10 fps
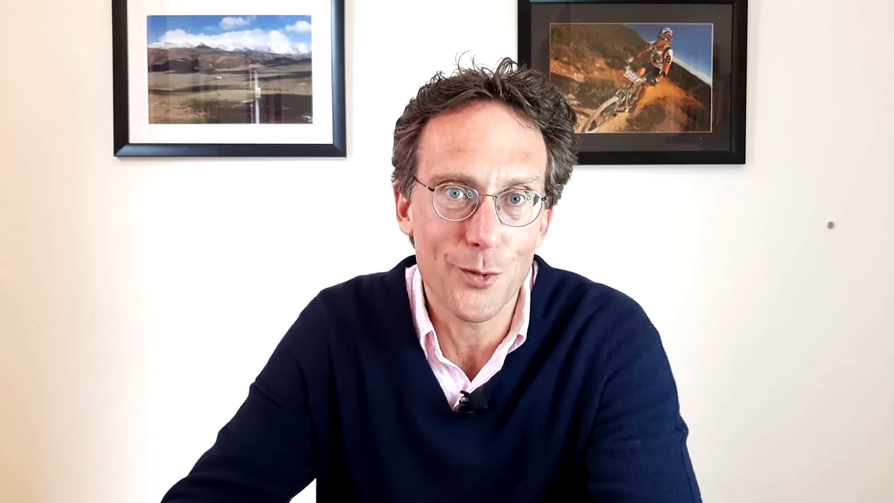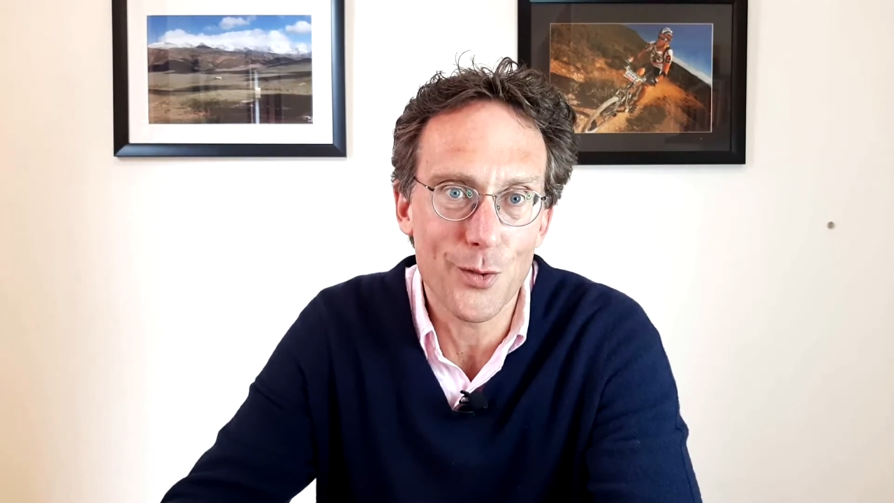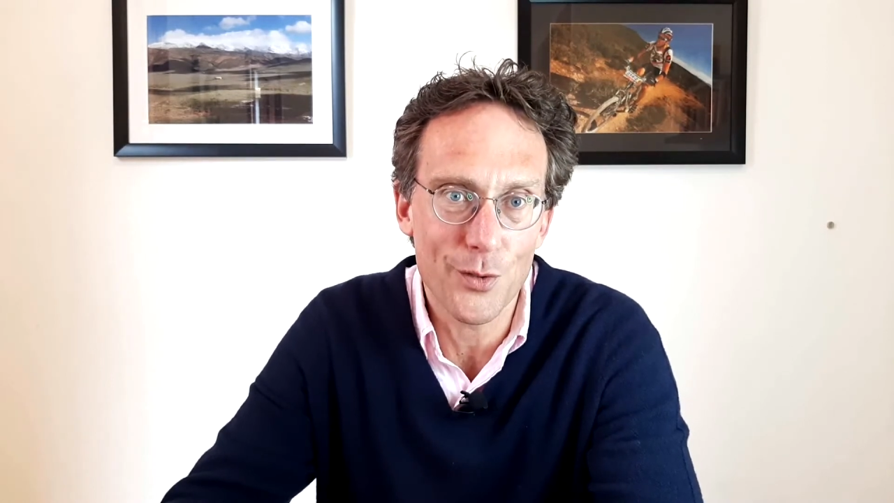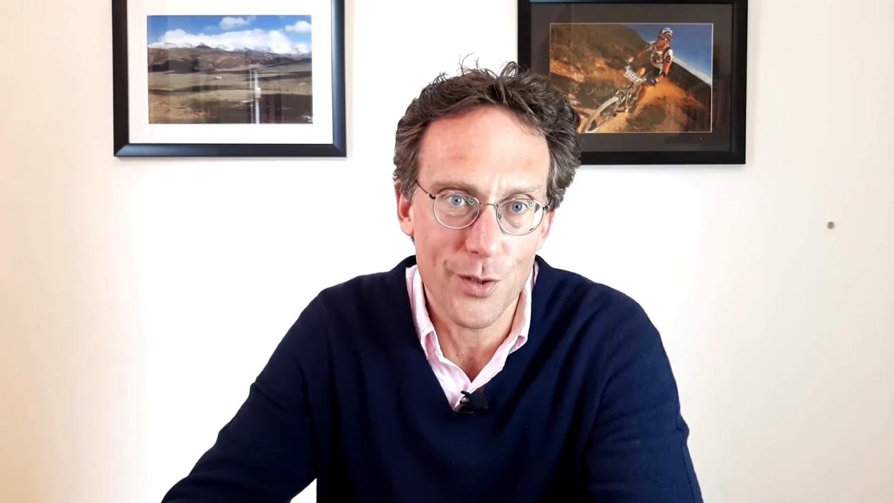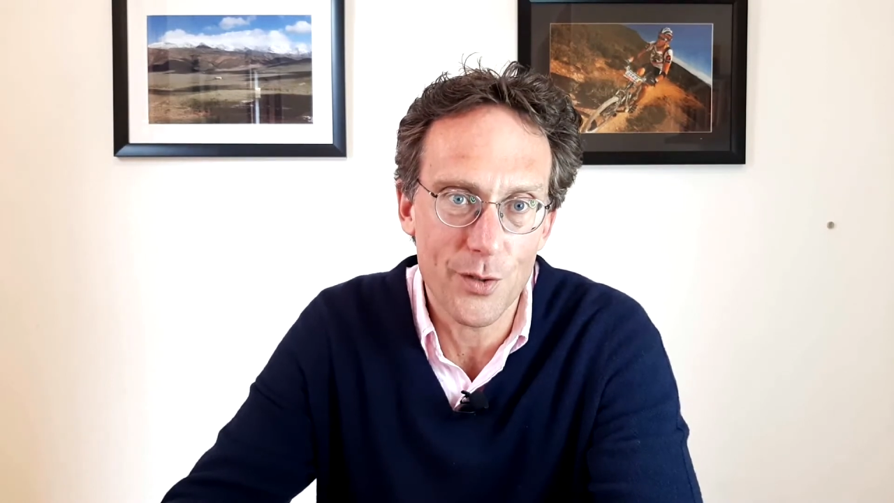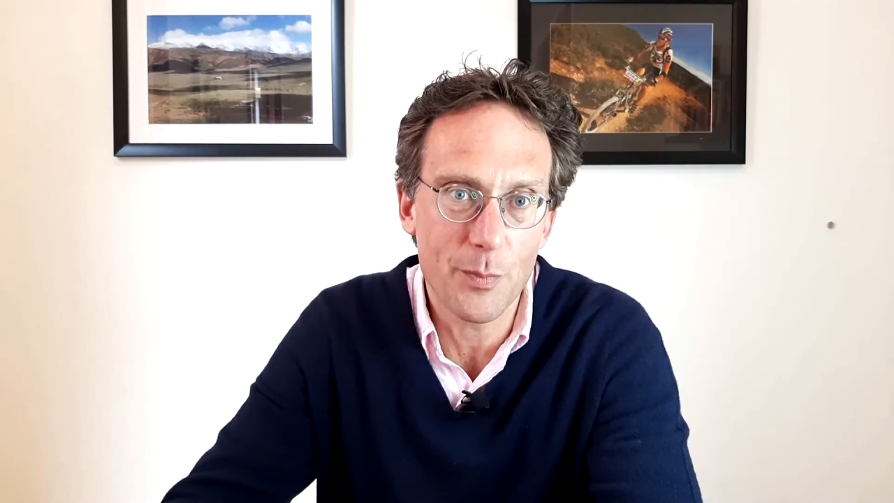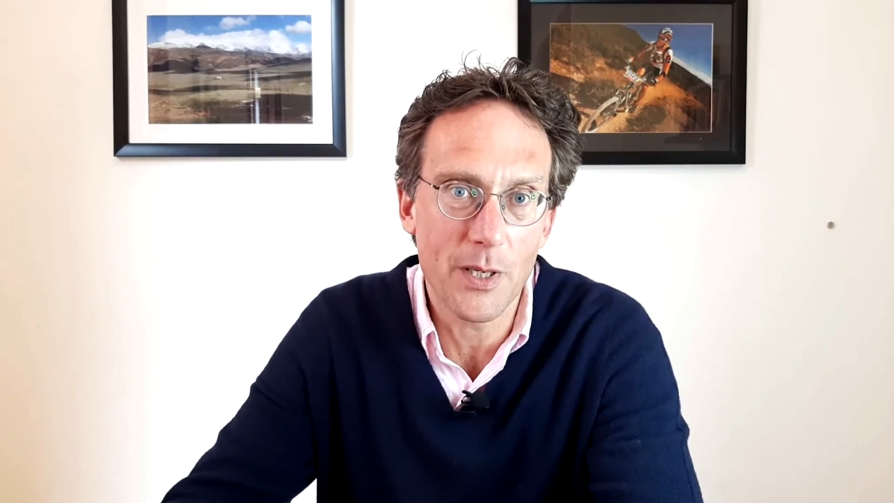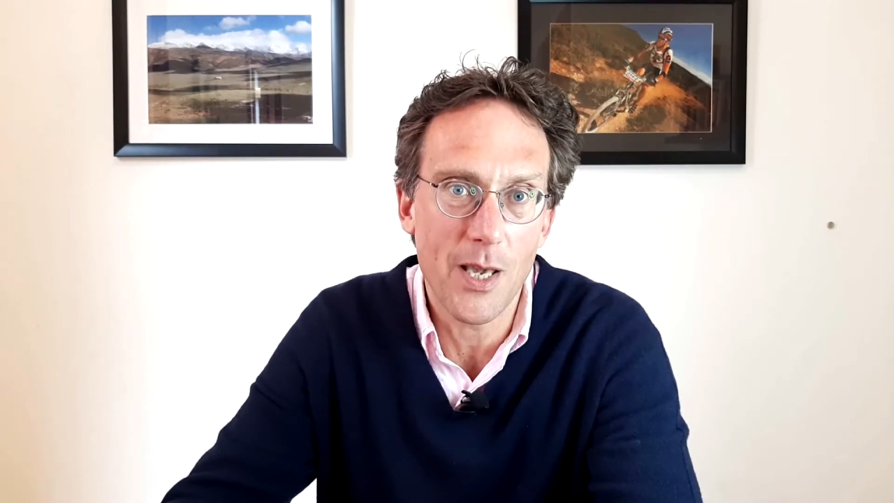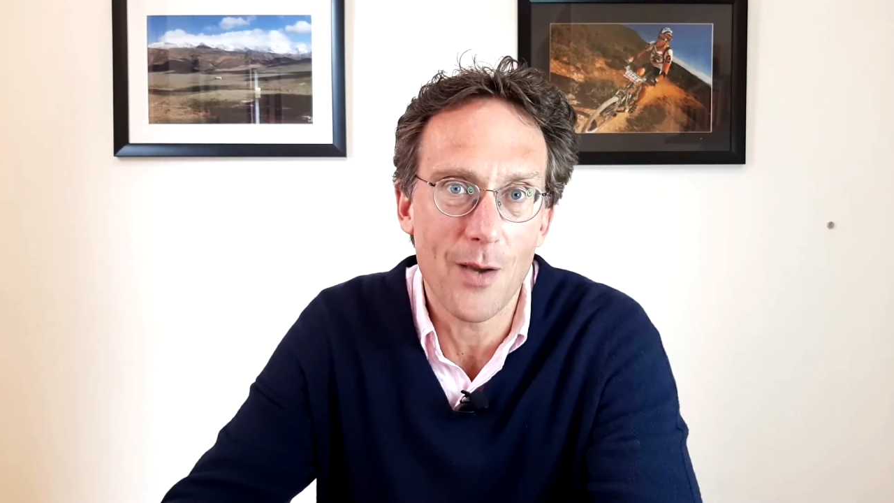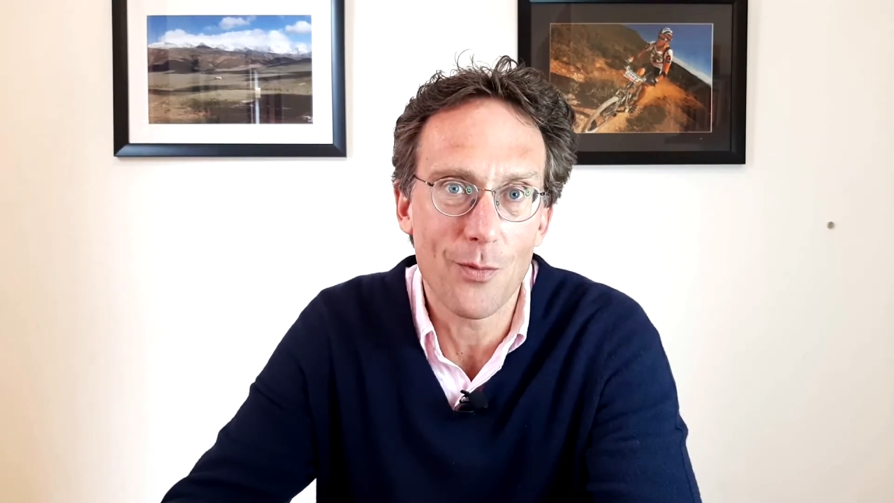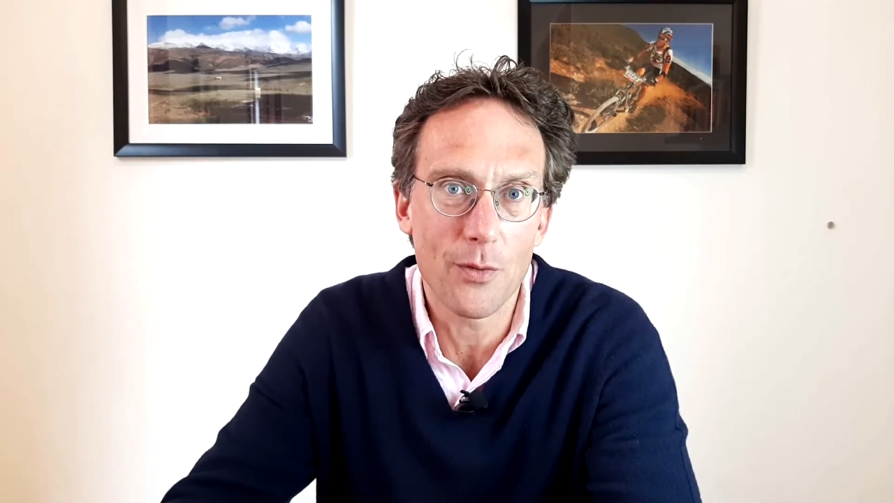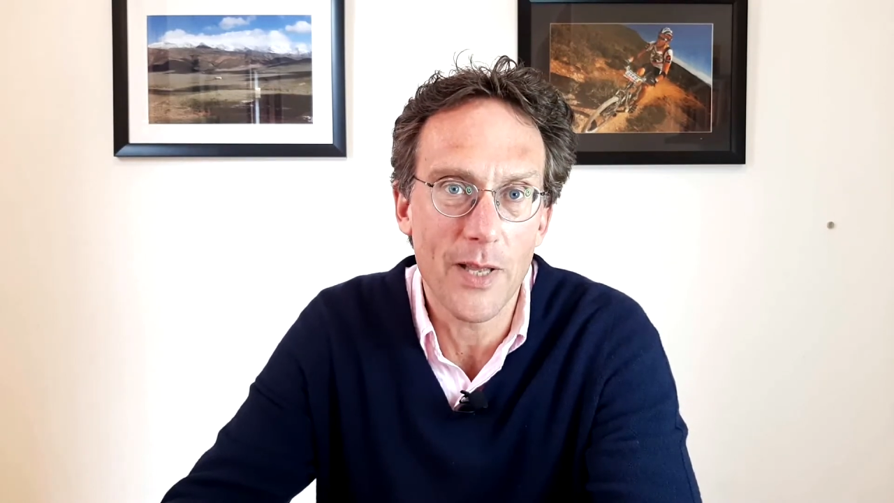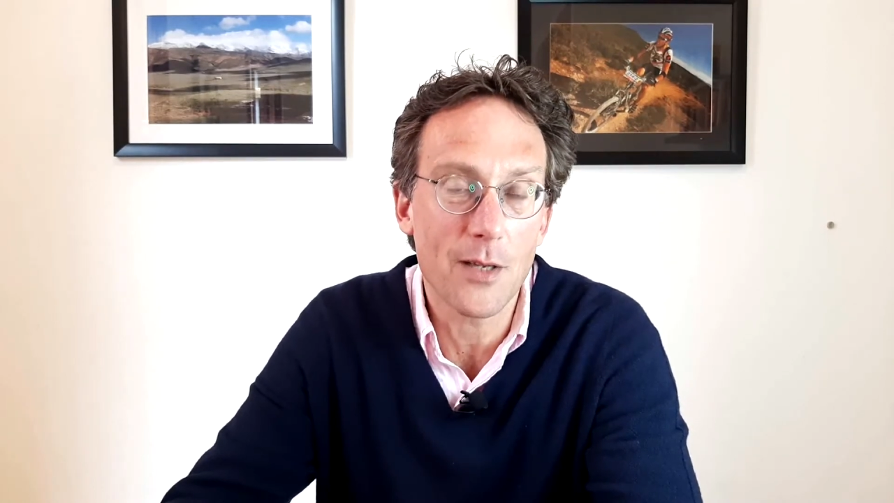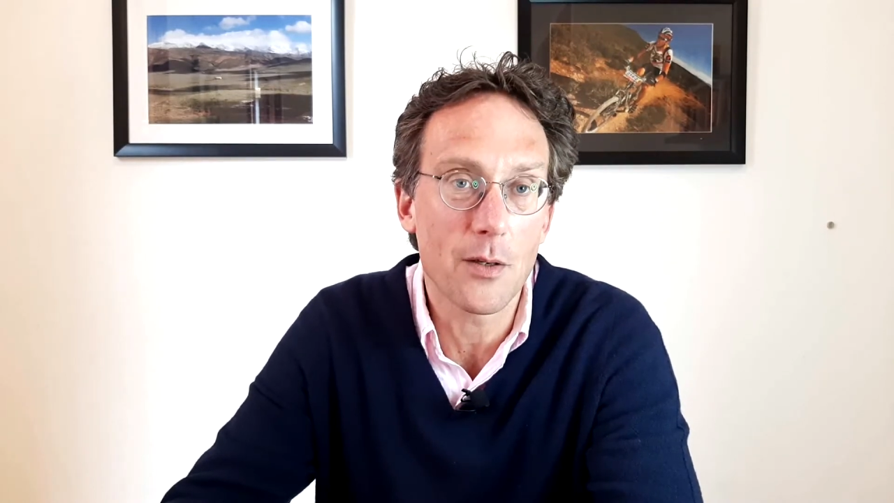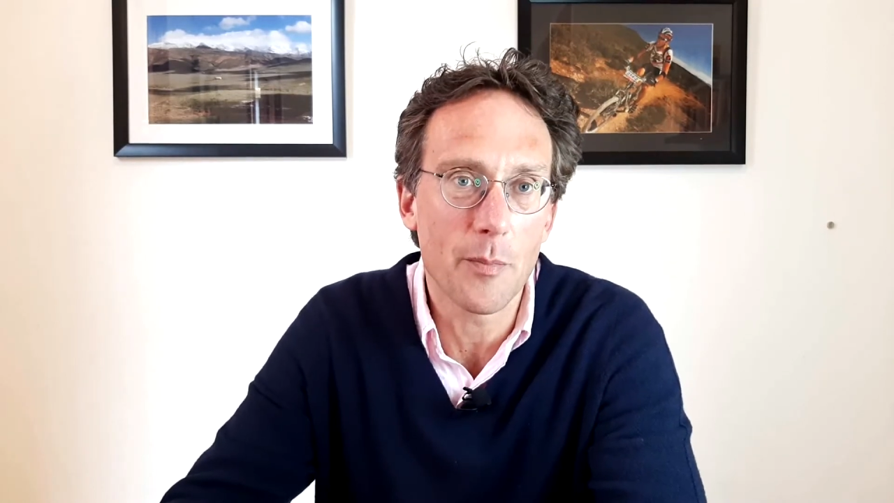so just be careful of
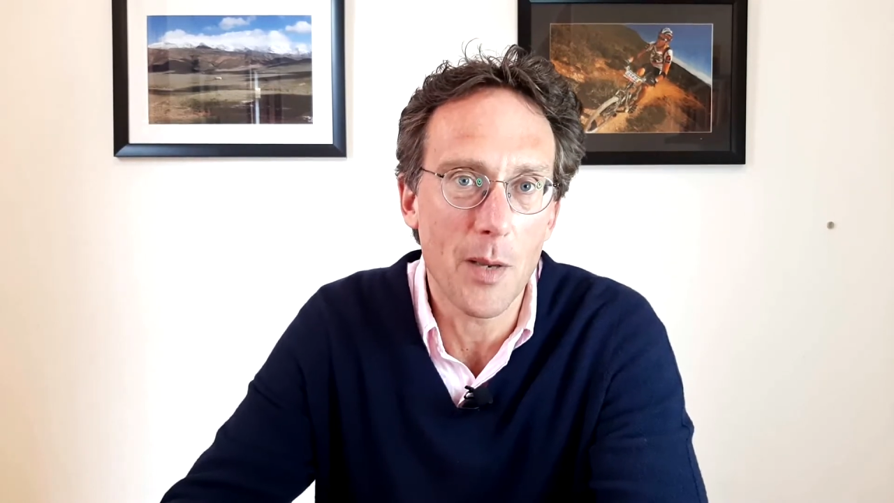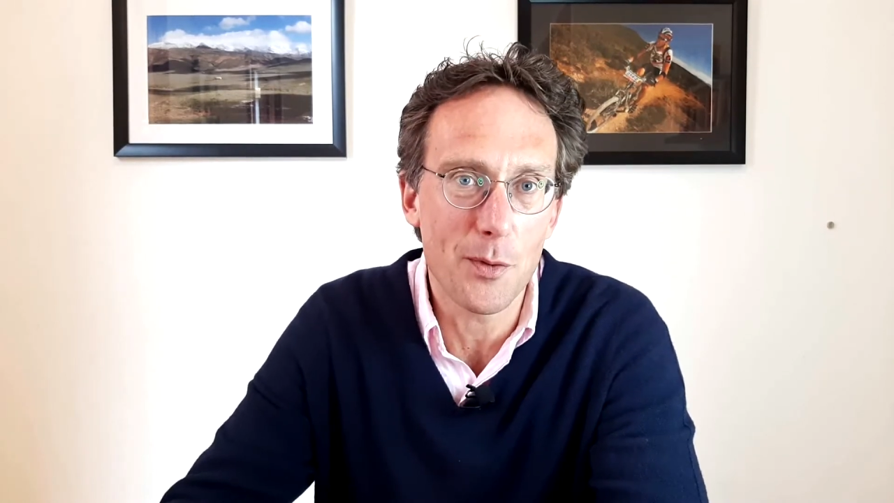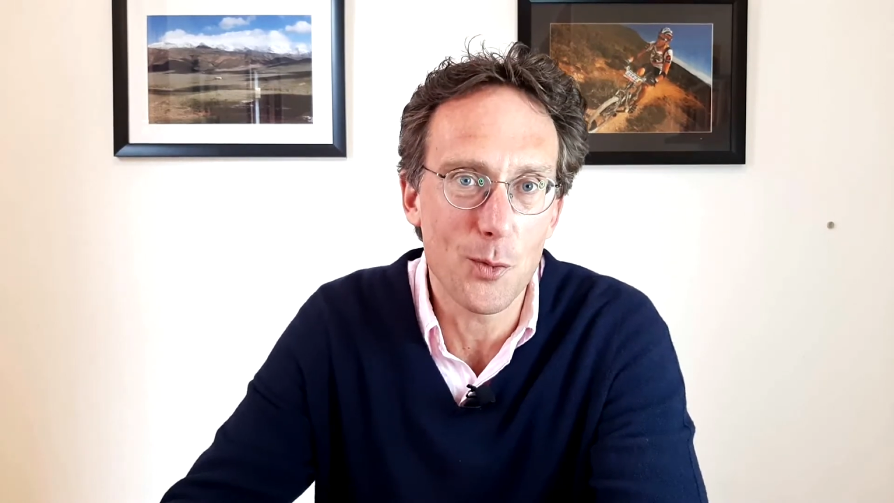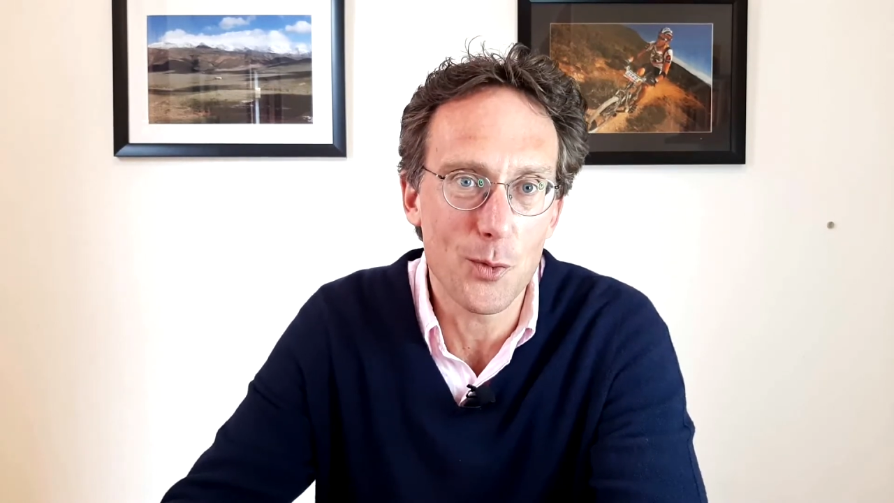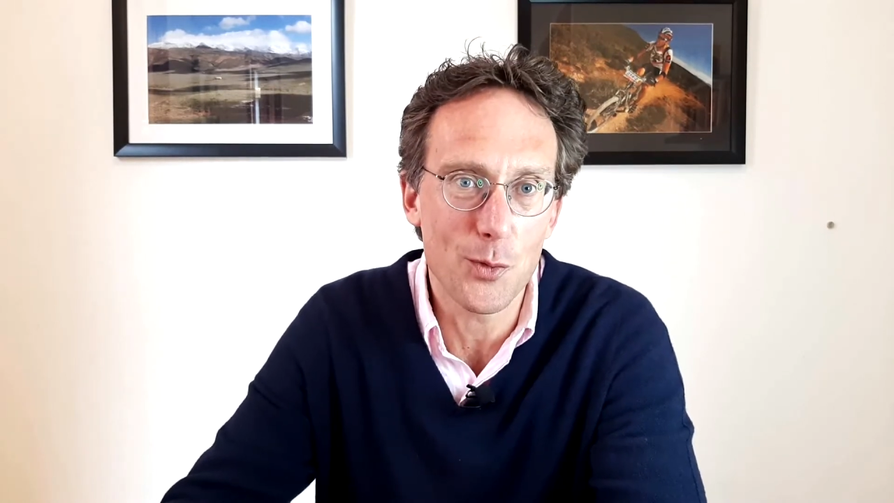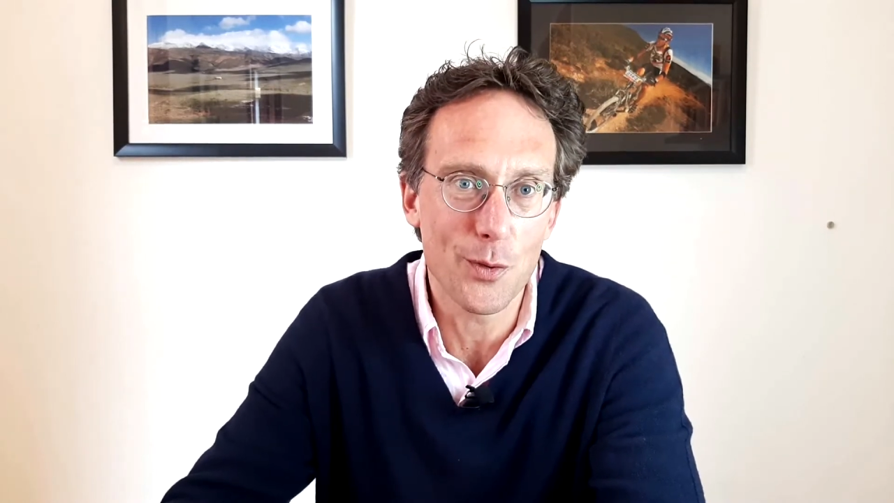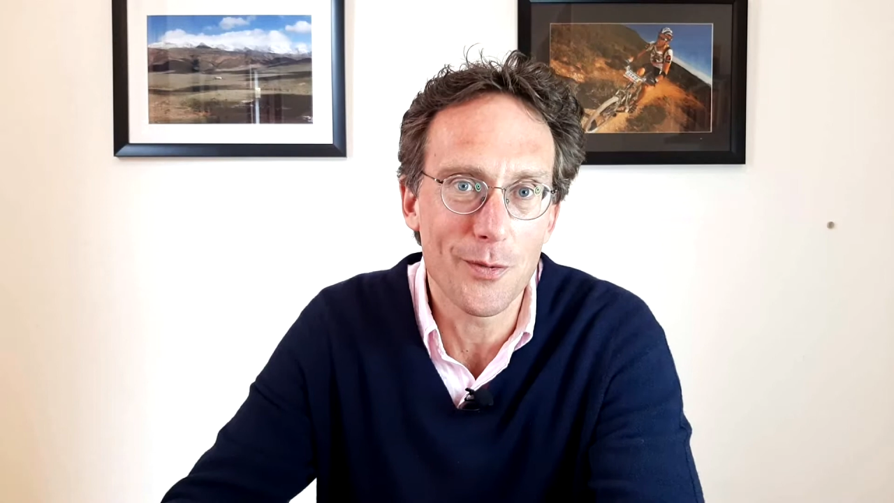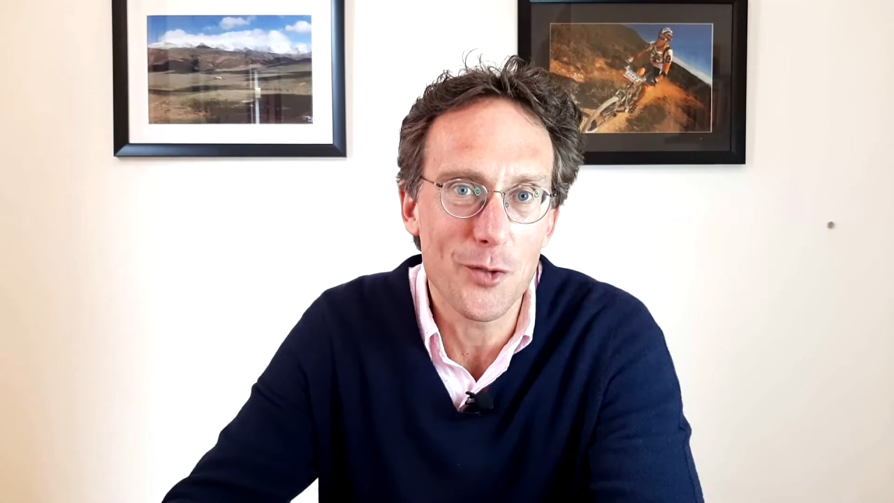that and maybe use your